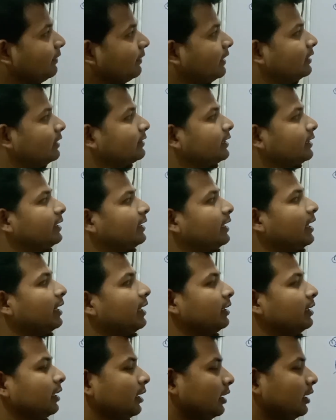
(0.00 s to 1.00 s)
directly we
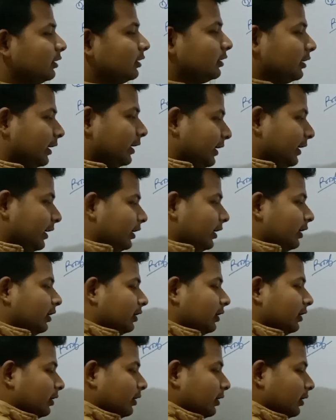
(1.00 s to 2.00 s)
can say that
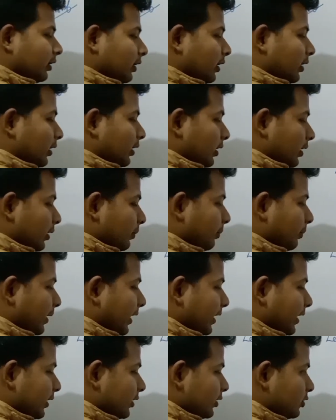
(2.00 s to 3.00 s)
3
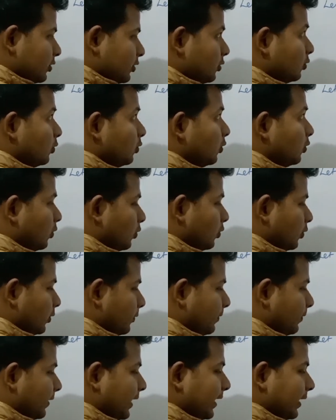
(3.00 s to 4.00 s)
minus 2
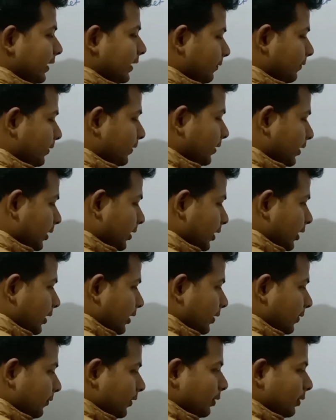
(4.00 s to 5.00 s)
root
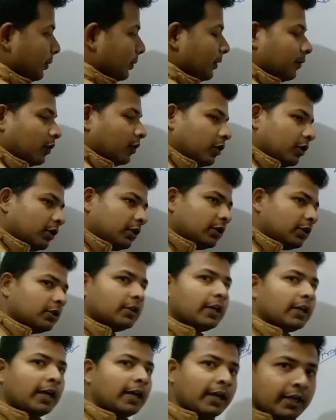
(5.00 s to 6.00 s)
5 will be
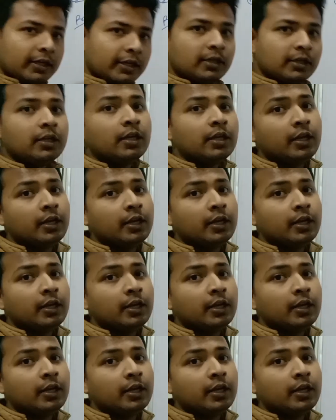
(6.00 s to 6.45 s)
what?